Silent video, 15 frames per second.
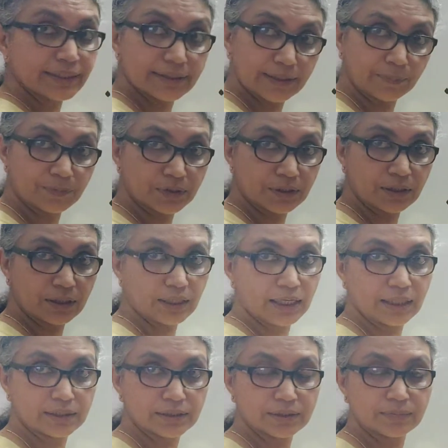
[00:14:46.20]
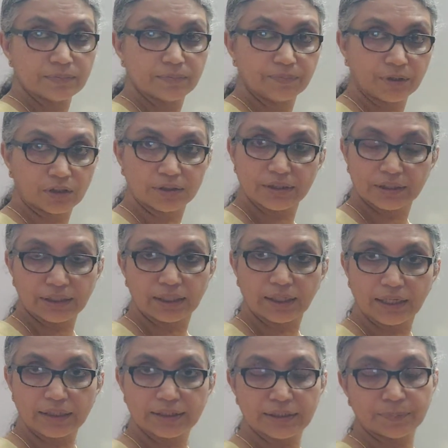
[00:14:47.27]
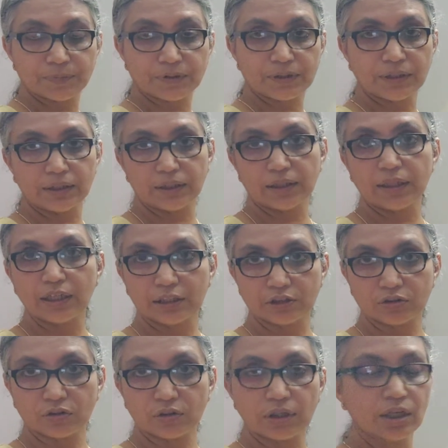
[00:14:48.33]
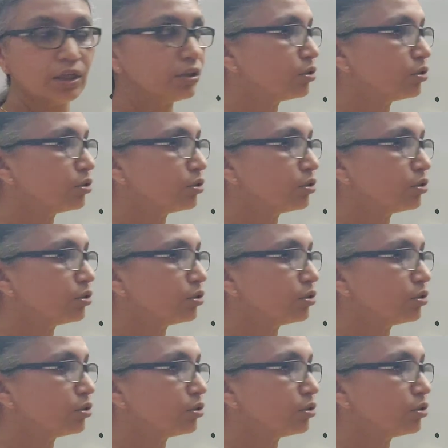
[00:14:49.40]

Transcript: acceptor atom because it can accept the electron.